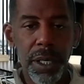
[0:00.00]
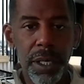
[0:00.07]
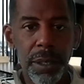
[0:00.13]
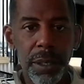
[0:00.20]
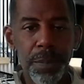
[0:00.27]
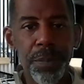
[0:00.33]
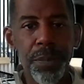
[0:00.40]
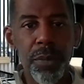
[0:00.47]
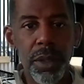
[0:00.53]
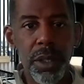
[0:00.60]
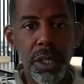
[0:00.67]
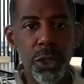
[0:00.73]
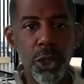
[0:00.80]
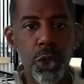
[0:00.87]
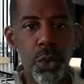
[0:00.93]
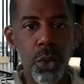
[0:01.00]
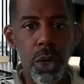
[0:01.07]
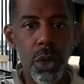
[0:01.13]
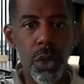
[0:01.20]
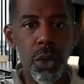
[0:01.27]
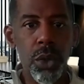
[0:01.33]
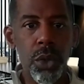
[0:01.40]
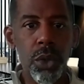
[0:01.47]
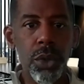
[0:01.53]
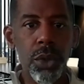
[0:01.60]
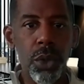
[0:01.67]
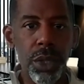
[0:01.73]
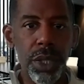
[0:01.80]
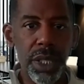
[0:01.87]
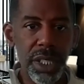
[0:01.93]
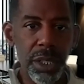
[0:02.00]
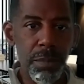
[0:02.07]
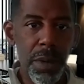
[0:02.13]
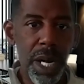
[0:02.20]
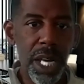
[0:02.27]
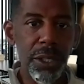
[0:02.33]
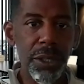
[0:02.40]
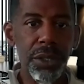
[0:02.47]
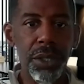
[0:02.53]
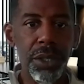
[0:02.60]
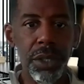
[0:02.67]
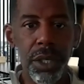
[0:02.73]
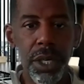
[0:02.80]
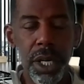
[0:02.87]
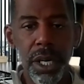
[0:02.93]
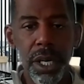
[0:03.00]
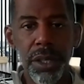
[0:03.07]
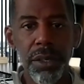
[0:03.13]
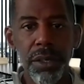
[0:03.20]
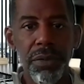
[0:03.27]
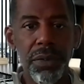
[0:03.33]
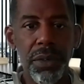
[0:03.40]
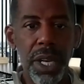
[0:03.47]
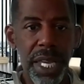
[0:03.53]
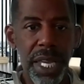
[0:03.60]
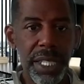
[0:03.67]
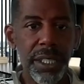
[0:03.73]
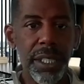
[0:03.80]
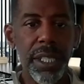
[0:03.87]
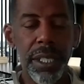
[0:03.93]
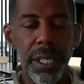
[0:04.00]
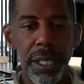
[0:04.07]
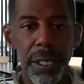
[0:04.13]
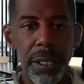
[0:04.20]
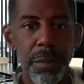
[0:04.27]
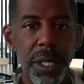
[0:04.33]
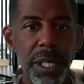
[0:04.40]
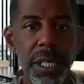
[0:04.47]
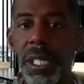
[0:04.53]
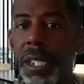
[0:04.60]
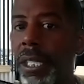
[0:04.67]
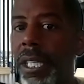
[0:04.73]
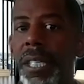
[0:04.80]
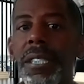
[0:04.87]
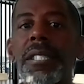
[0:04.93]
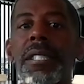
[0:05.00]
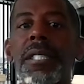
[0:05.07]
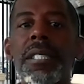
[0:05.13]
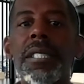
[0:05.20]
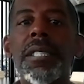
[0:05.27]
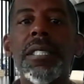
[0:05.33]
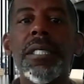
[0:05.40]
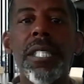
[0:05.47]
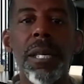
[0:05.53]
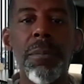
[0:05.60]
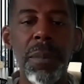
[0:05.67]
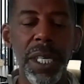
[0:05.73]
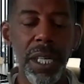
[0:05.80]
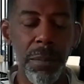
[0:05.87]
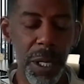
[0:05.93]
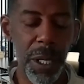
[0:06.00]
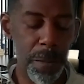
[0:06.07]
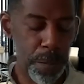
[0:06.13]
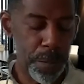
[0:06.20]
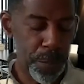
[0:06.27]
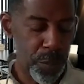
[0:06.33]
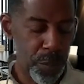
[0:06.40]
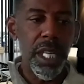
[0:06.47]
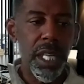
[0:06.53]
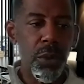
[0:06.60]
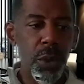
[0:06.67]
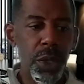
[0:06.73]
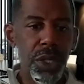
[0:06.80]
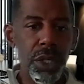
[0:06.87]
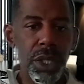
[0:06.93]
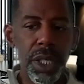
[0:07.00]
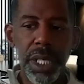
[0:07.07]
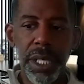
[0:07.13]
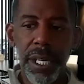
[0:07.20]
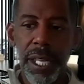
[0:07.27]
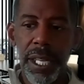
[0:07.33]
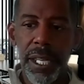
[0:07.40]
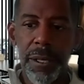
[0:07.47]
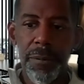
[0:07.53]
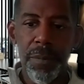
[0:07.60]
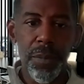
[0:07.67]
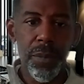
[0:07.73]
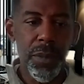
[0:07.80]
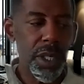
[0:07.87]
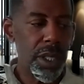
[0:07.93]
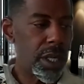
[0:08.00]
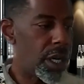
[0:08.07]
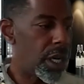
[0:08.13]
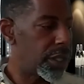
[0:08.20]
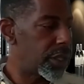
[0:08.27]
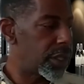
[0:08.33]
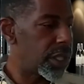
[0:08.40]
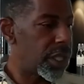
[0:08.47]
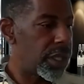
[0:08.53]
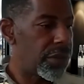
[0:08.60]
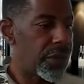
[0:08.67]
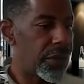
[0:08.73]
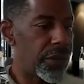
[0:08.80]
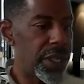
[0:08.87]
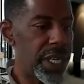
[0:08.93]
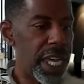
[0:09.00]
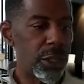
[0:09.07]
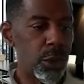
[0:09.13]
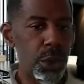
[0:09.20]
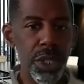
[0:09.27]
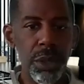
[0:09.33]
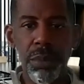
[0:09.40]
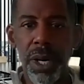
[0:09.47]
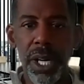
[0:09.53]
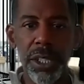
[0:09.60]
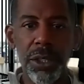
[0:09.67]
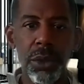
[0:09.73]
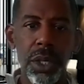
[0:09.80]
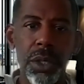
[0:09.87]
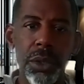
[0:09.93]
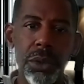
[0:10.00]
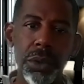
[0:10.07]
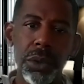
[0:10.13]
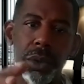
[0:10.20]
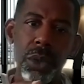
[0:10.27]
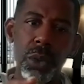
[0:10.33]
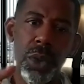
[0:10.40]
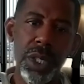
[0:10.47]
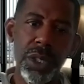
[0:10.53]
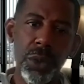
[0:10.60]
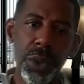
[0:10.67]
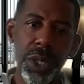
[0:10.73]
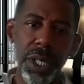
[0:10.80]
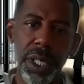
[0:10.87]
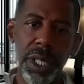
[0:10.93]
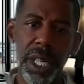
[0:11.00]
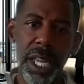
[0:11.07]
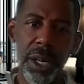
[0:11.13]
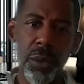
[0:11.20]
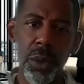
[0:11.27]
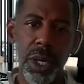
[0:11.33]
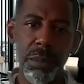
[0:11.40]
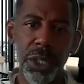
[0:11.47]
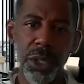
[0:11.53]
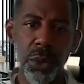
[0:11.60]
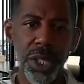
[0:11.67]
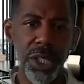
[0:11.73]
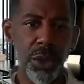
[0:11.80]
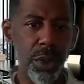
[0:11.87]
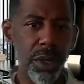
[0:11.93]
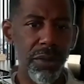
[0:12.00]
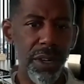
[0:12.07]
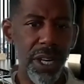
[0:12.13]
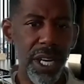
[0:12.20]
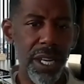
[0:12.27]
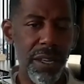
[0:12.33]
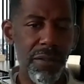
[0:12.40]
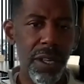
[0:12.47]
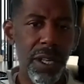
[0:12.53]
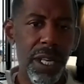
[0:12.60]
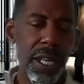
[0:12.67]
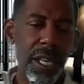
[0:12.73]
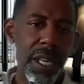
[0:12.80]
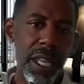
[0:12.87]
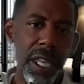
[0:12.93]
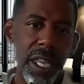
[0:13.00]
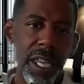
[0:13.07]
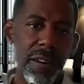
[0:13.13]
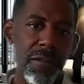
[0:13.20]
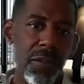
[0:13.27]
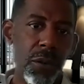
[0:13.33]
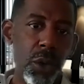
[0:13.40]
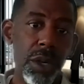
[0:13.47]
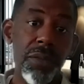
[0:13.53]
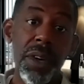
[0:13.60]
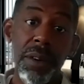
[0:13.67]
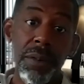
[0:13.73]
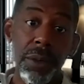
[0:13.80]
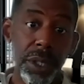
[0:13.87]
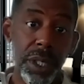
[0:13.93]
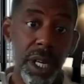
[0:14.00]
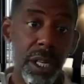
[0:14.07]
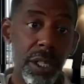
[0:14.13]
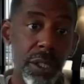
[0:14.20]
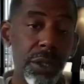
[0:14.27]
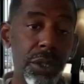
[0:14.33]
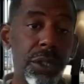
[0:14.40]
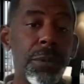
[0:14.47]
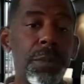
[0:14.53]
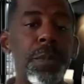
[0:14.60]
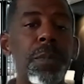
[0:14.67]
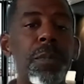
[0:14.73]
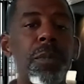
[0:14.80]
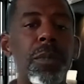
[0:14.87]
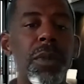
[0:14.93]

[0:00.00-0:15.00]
um, control or at least monitor the flight um, any incidences that may come up. It, when you're looking at the cost of the actual enterprise drones, the ones we look at run between 25 and $4,500.